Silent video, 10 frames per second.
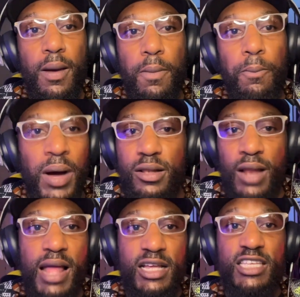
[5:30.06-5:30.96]
But
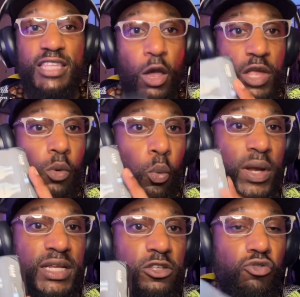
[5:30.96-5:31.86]
like I said, they were
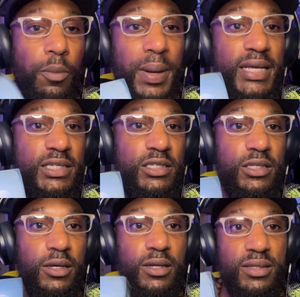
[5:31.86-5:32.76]
willing to replace
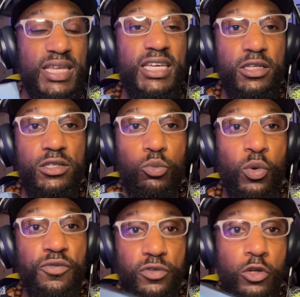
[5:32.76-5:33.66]
these
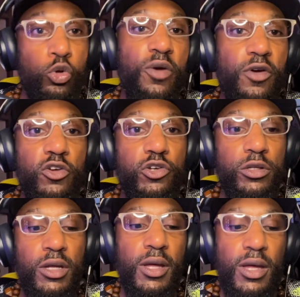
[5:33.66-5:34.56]
with the newer version.